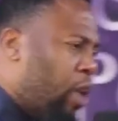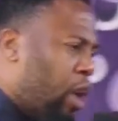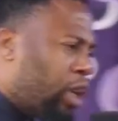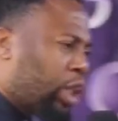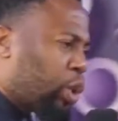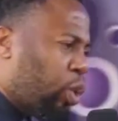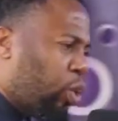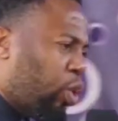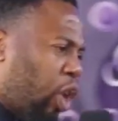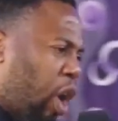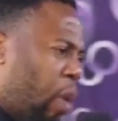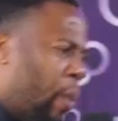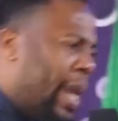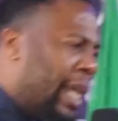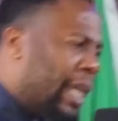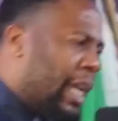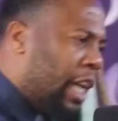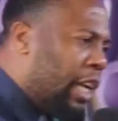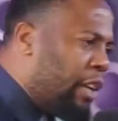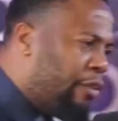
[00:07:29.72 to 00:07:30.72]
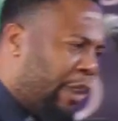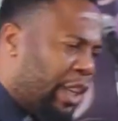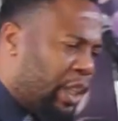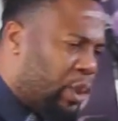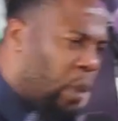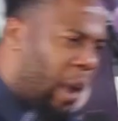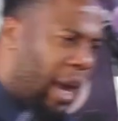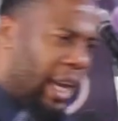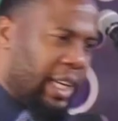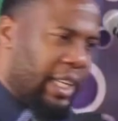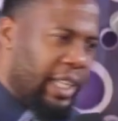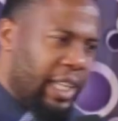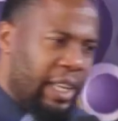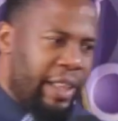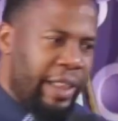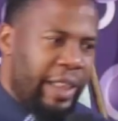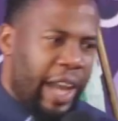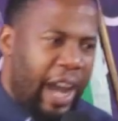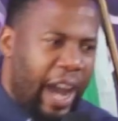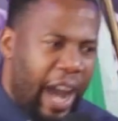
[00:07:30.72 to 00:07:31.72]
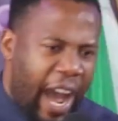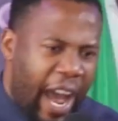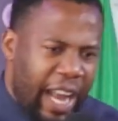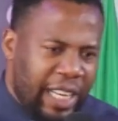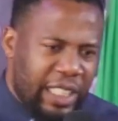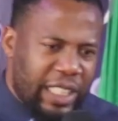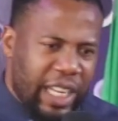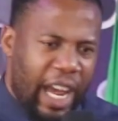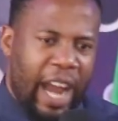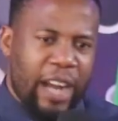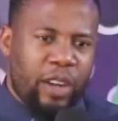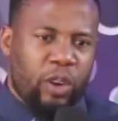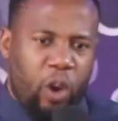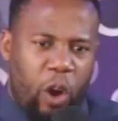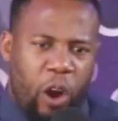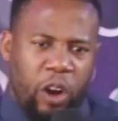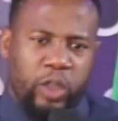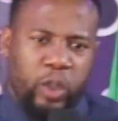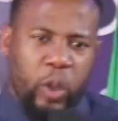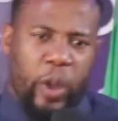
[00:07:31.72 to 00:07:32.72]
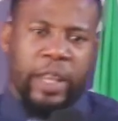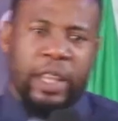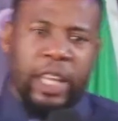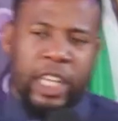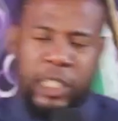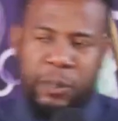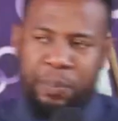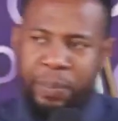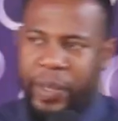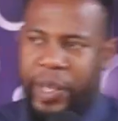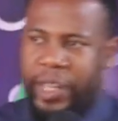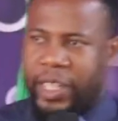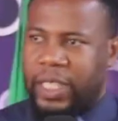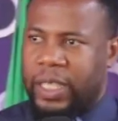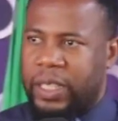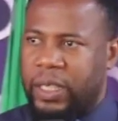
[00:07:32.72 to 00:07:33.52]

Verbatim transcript: not growing individually in the heart and also in the spirit.